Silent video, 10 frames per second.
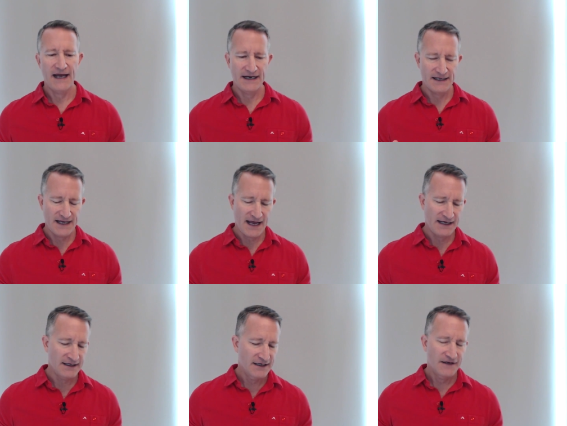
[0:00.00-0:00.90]
And
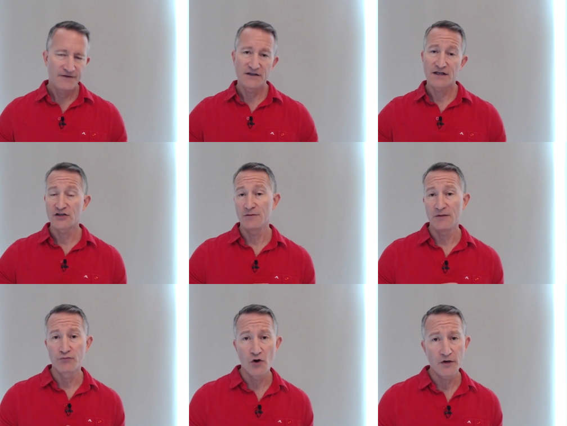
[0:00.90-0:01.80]
again, these things can
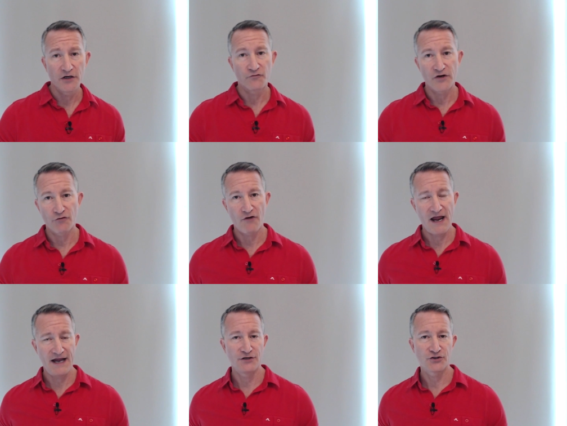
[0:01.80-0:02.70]
be broken and
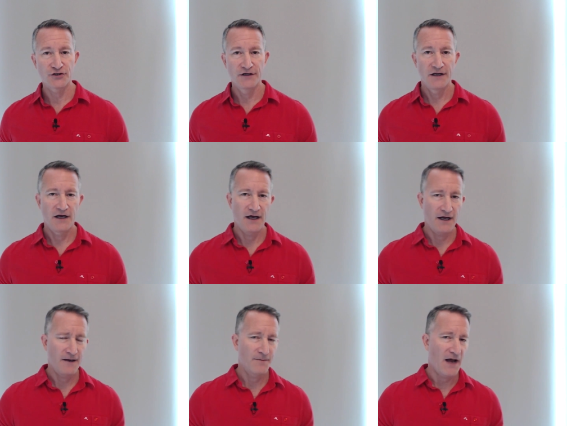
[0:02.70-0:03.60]
rearranged.
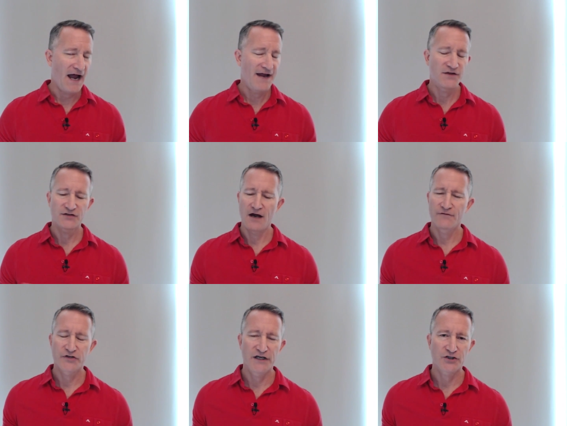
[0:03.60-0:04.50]
I had this
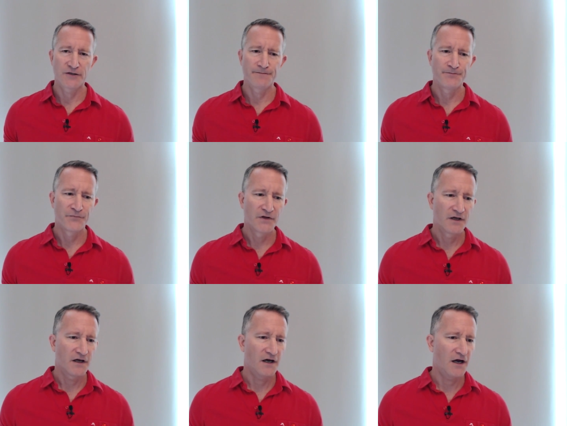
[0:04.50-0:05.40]
conversation
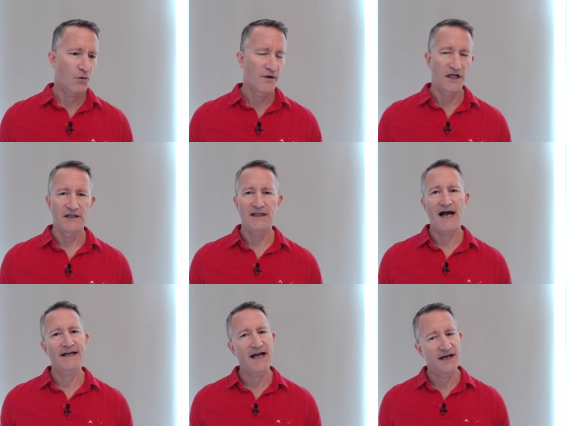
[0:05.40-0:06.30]
with a
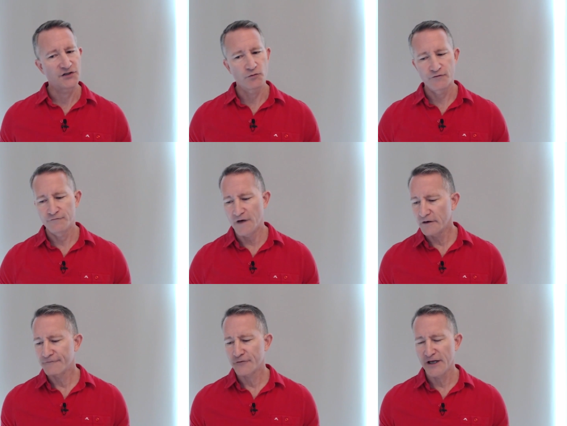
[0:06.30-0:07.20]
lot of guys, and it was
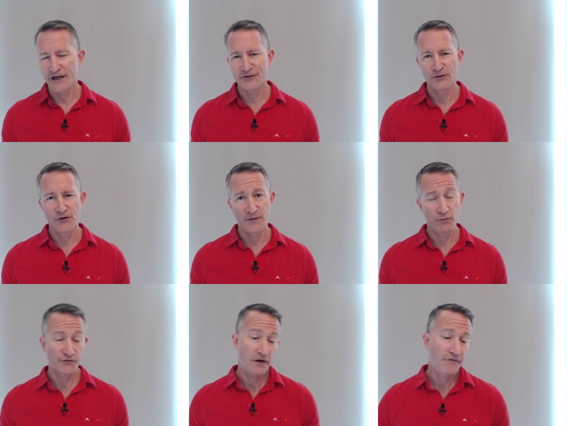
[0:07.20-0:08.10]
very freeing to them.
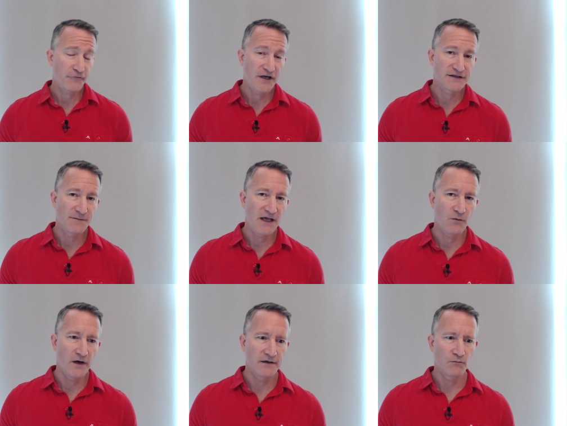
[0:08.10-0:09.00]
It was very freeing to me
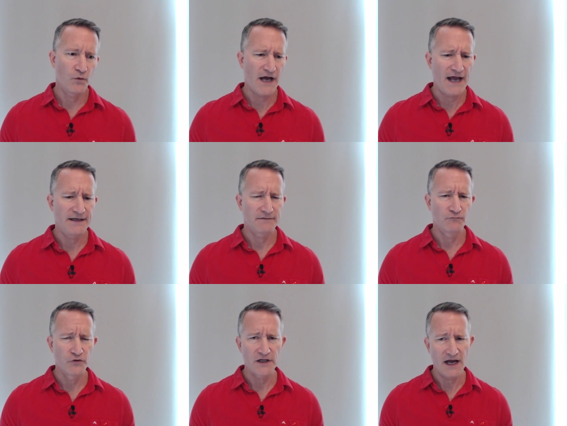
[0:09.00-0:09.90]
when I
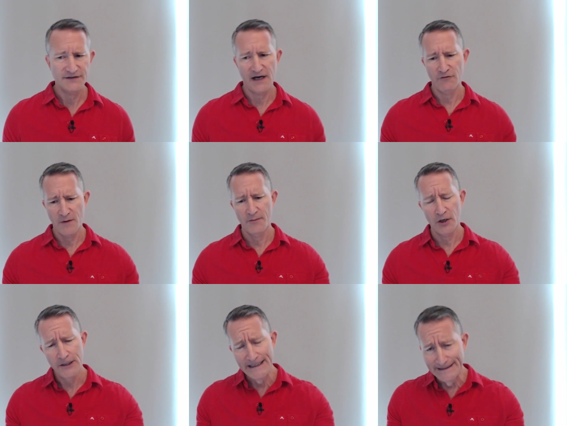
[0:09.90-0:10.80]
realized it. I
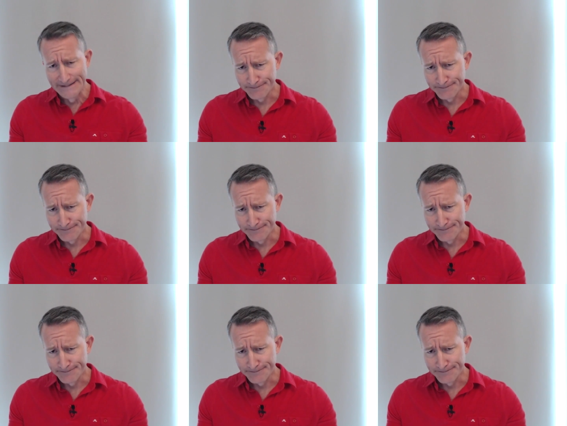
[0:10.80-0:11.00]
remember